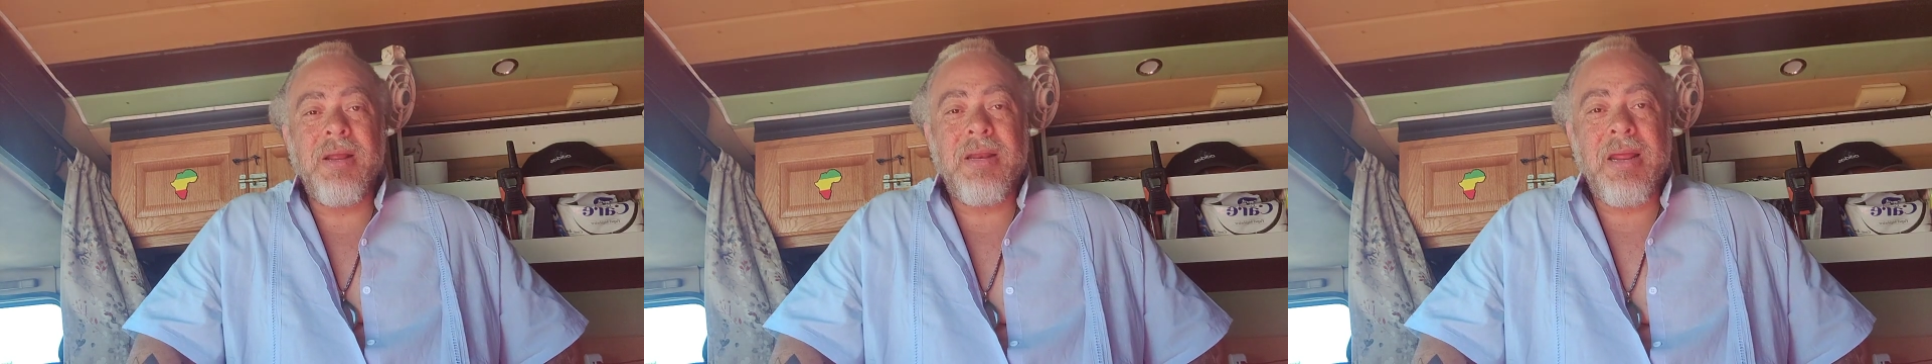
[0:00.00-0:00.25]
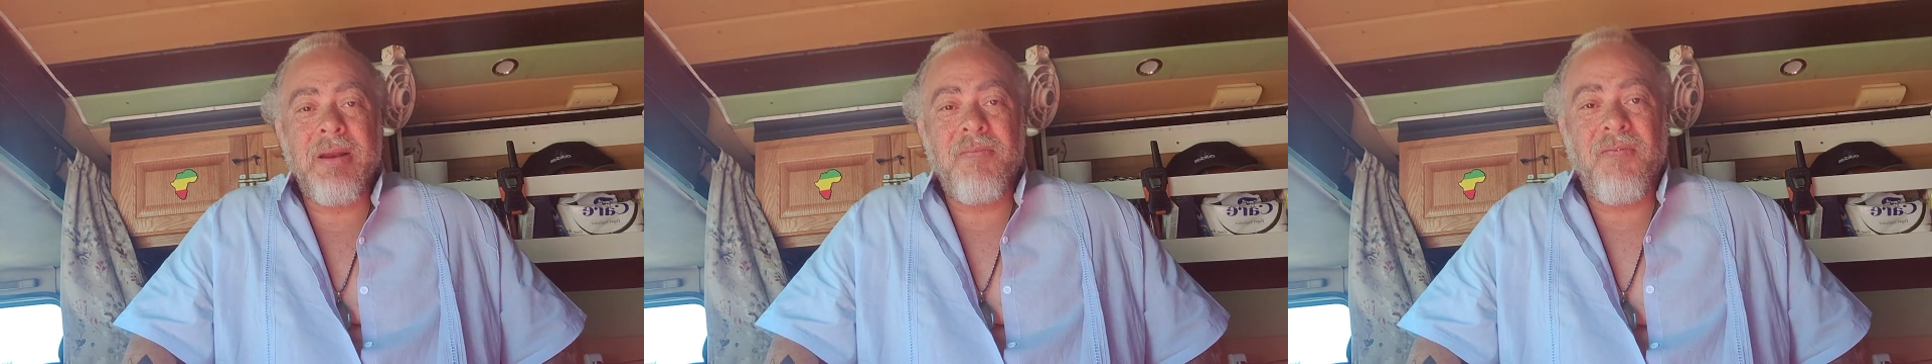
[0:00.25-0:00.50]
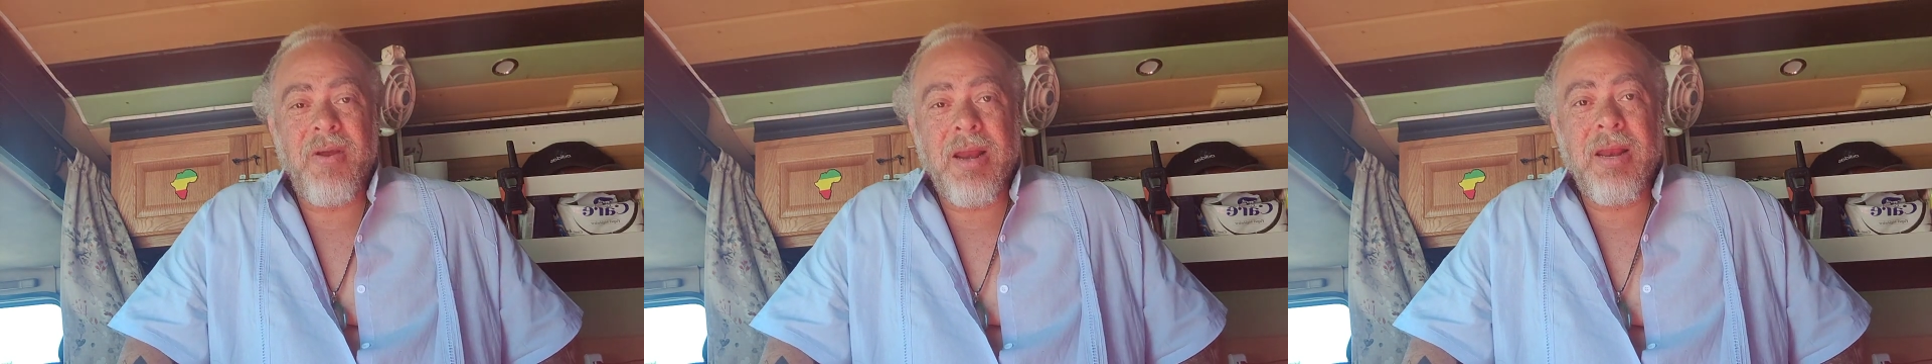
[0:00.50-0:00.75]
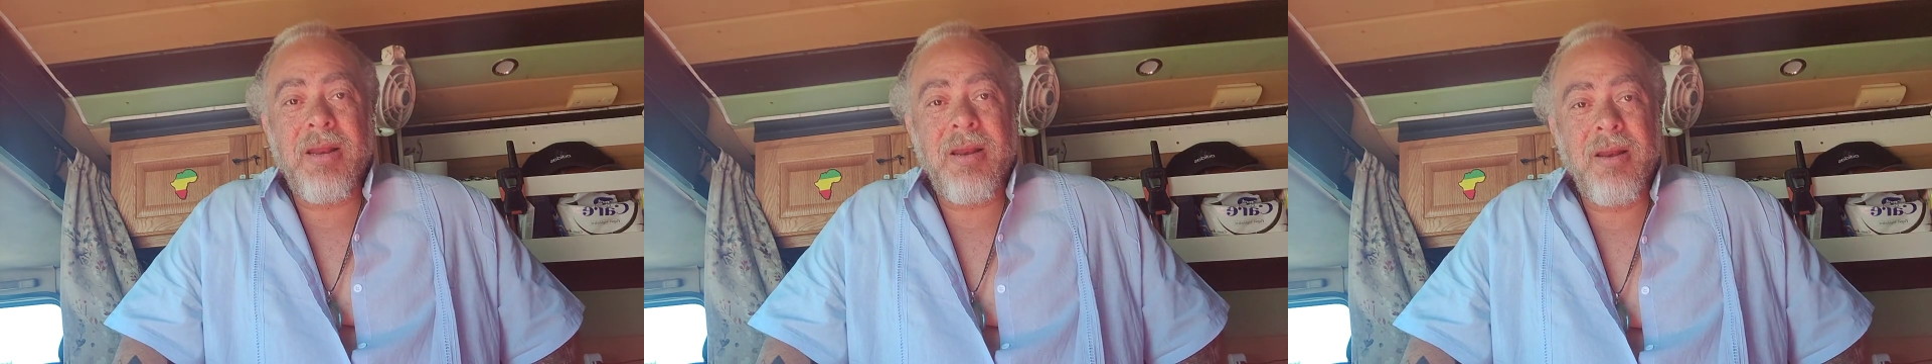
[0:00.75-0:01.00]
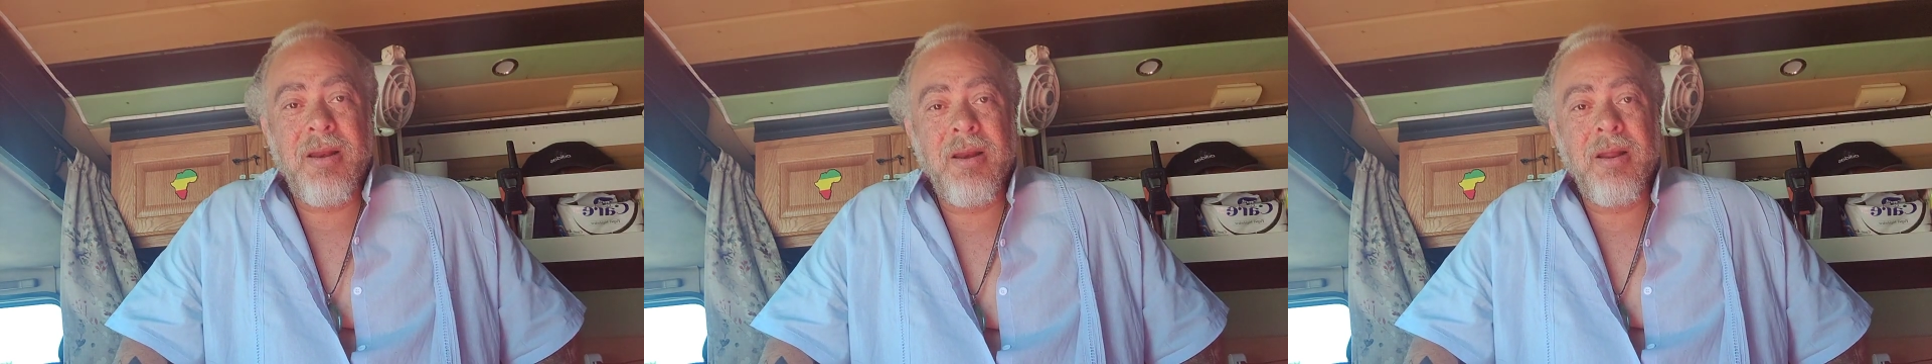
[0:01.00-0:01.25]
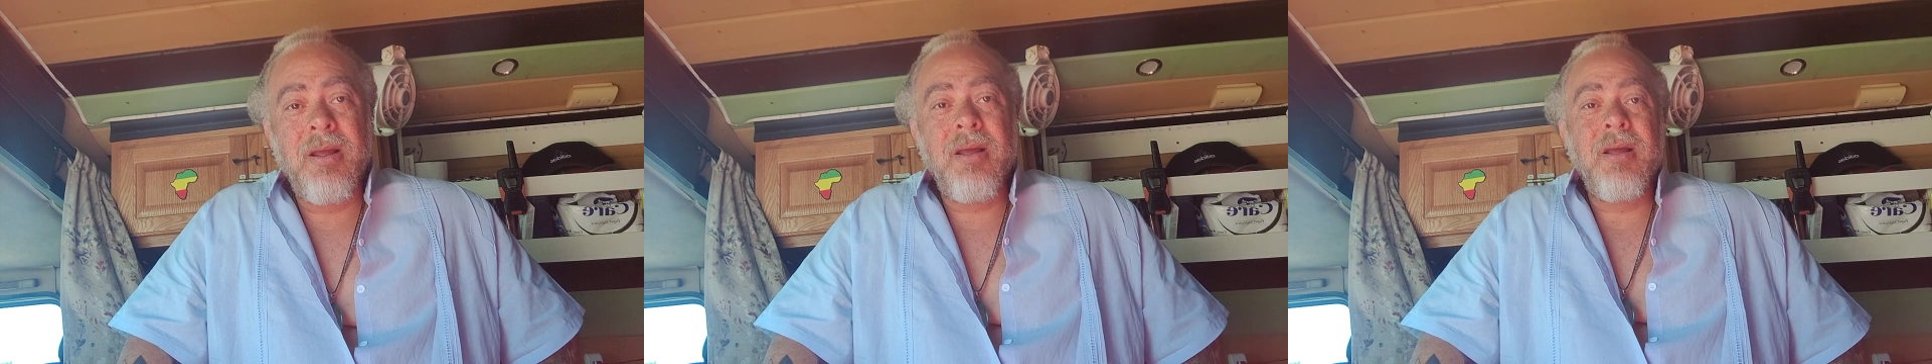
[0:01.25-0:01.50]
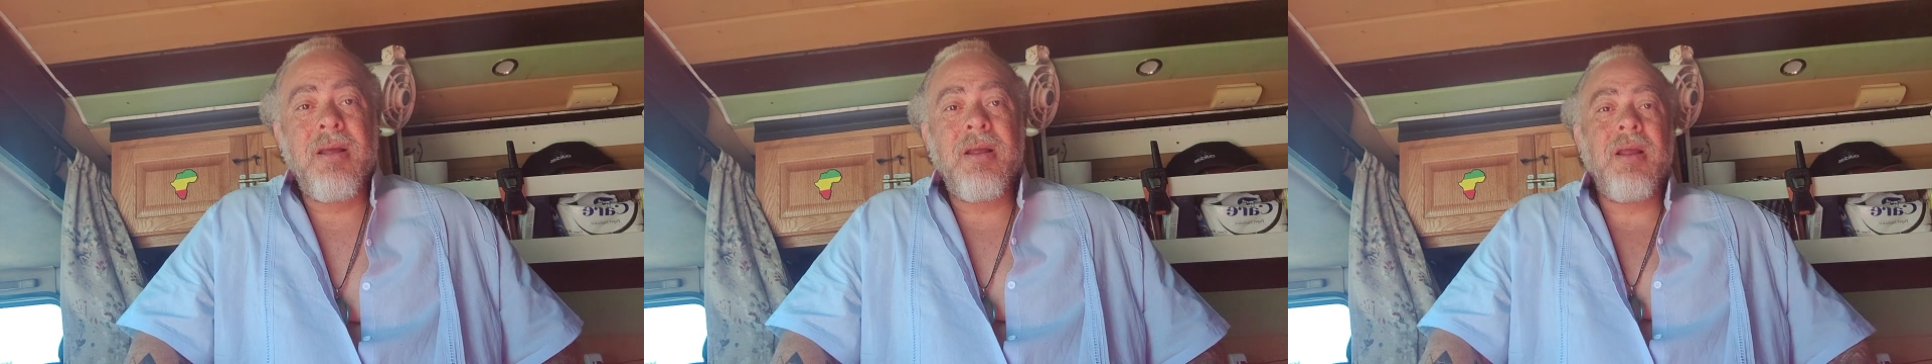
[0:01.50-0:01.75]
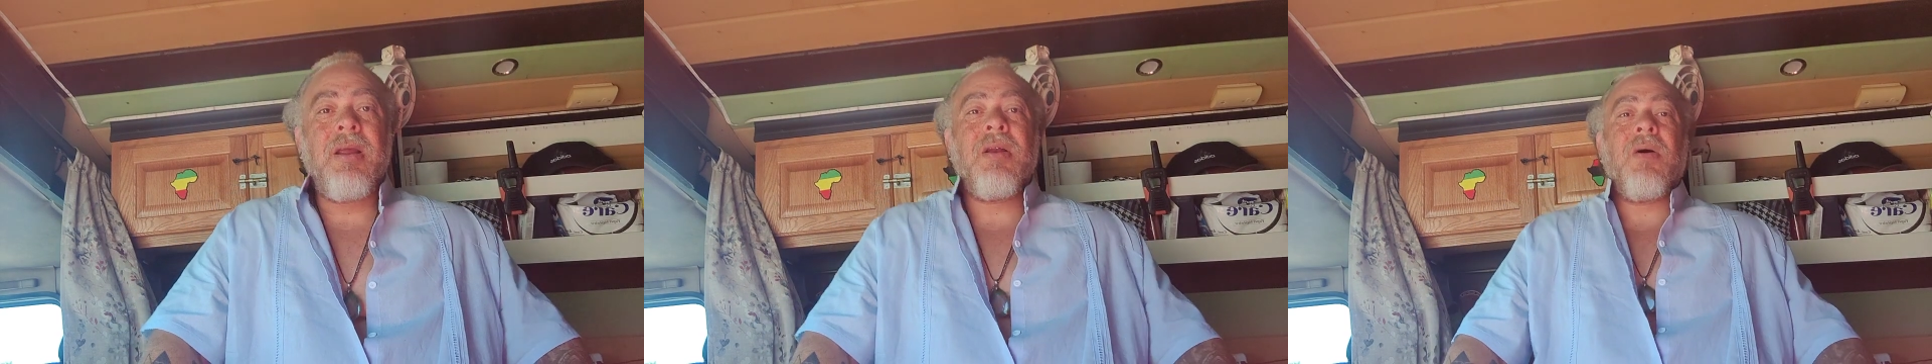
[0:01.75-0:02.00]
get that feeling, you